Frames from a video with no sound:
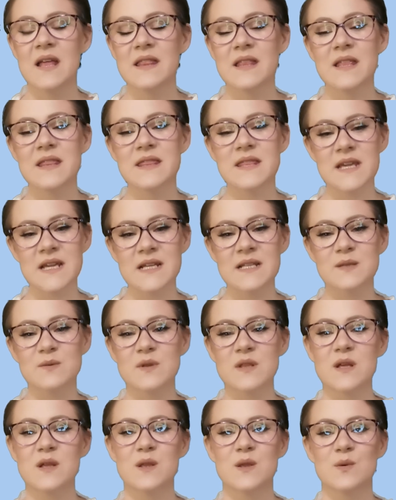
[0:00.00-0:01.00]
that these
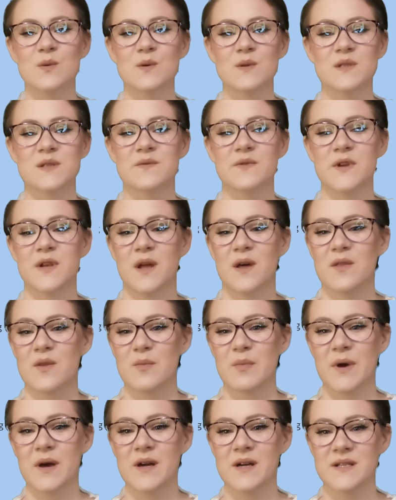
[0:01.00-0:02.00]
were the thoughts of another
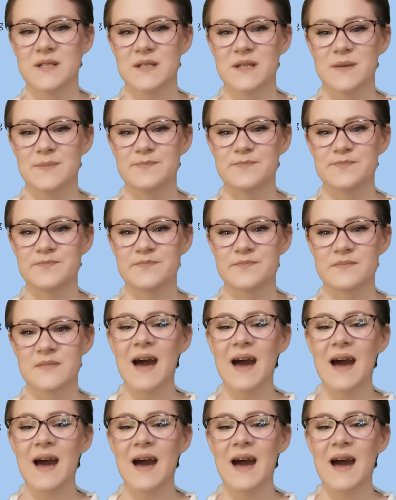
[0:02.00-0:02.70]
person.